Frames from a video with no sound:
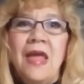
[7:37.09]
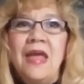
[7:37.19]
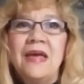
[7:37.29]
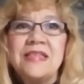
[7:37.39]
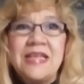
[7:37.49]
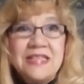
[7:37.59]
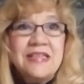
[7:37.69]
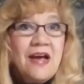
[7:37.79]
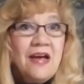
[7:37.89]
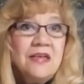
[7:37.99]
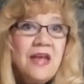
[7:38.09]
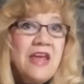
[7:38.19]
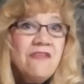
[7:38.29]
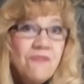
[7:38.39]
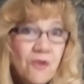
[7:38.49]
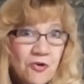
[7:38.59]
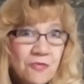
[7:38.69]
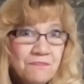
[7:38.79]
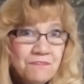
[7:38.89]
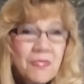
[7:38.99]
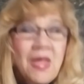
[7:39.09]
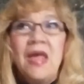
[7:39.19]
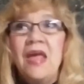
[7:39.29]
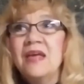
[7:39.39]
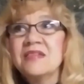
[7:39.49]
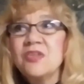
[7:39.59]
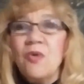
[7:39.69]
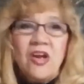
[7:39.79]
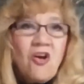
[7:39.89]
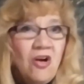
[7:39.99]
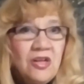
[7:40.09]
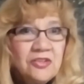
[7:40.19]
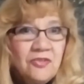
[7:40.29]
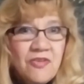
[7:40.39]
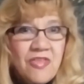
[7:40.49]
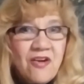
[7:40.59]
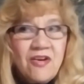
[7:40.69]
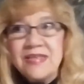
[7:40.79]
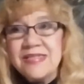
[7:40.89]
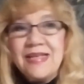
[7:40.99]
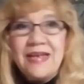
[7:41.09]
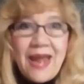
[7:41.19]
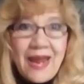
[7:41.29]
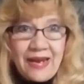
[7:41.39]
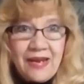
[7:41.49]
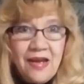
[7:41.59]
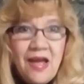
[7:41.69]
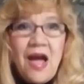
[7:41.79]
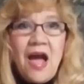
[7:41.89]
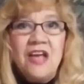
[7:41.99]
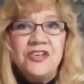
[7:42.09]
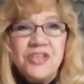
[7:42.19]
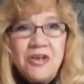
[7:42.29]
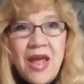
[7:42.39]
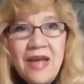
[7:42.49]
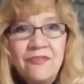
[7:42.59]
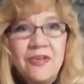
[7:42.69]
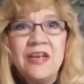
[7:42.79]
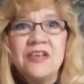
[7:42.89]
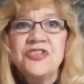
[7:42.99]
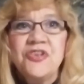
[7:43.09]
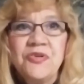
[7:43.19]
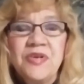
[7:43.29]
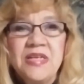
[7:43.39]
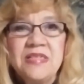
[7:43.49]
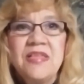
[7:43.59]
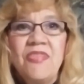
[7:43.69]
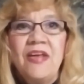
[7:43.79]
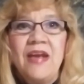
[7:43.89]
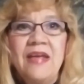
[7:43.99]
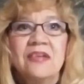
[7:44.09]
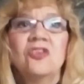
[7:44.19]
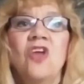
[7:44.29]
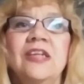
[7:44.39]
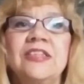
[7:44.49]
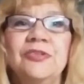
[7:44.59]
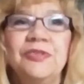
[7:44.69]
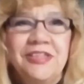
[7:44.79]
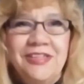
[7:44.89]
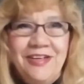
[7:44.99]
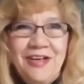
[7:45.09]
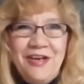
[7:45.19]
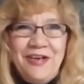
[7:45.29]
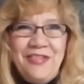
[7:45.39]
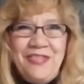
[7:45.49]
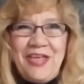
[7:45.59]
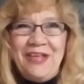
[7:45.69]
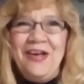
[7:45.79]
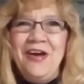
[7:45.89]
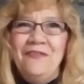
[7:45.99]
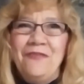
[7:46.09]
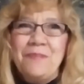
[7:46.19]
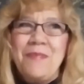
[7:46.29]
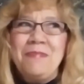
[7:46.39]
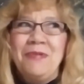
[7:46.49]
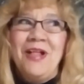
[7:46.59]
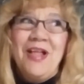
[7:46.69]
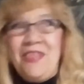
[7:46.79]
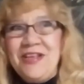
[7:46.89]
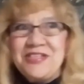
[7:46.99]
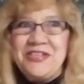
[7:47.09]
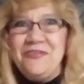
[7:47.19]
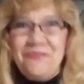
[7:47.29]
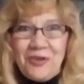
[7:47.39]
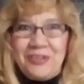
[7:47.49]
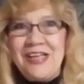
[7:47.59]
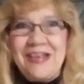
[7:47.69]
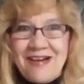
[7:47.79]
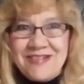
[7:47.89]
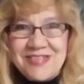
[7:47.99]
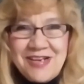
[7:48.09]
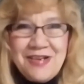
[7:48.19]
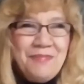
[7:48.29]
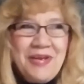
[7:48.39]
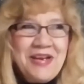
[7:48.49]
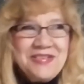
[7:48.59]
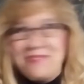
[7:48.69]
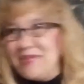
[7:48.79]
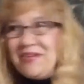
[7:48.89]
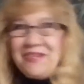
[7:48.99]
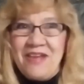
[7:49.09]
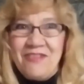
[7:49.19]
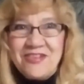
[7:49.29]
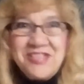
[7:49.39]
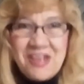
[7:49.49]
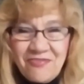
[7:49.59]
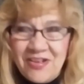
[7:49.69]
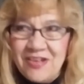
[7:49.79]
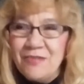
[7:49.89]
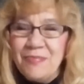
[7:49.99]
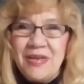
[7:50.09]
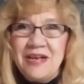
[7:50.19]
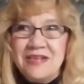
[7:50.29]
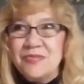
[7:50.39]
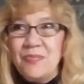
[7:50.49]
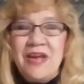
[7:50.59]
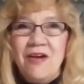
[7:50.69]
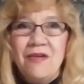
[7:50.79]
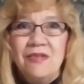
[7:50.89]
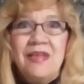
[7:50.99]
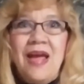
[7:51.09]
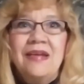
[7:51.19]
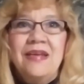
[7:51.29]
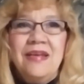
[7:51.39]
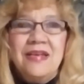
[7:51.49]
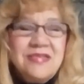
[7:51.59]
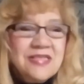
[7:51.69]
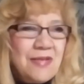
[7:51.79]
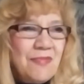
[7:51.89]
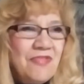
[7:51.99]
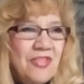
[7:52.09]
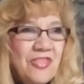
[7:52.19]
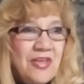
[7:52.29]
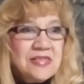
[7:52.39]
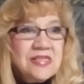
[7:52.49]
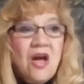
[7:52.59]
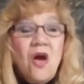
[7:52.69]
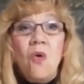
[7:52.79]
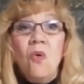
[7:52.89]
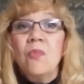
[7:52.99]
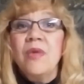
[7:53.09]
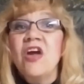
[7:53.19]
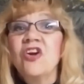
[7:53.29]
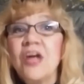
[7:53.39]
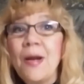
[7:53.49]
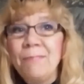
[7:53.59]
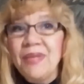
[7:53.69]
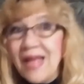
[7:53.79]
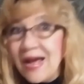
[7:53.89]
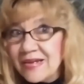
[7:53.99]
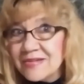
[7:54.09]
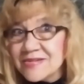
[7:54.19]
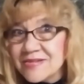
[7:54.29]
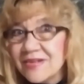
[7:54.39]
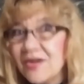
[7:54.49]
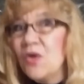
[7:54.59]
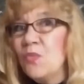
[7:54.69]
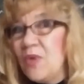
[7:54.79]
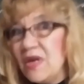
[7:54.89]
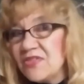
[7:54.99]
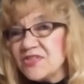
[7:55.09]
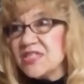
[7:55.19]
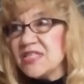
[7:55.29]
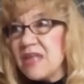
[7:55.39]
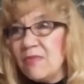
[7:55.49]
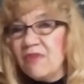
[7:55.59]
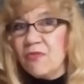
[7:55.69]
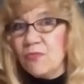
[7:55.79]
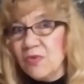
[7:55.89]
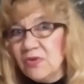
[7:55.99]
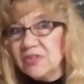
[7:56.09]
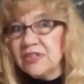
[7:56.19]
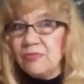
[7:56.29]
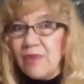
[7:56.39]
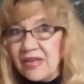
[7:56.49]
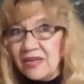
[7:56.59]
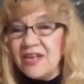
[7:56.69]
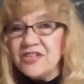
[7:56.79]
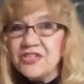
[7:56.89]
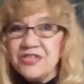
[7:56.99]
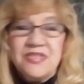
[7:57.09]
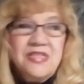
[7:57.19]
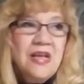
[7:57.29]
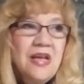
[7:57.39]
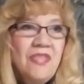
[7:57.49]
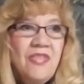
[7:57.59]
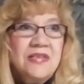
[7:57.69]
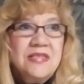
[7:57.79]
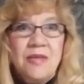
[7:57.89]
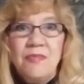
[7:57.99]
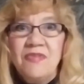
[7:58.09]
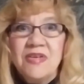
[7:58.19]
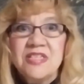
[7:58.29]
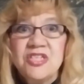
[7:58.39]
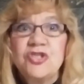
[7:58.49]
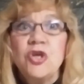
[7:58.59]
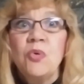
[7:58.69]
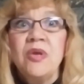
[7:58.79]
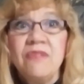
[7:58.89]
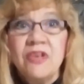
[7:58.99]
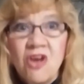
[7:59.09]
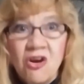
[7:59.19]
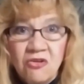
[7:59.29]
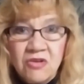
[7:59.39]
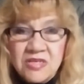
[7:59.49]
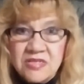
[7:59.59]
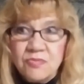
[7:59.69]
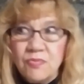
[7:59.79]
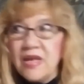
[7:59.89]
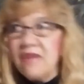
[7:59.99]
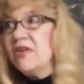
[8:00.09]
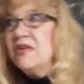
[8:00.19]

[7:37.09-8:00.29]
and he's got a firm. And so I called over there and said, hey, do you have any attorneys that handle lawsuits for people that sue folks like us because we don't have our stuff in, or because we are lacking in some of the things, or we aren't compliant with some of the rules and regulations that some of us don't even know because we haven't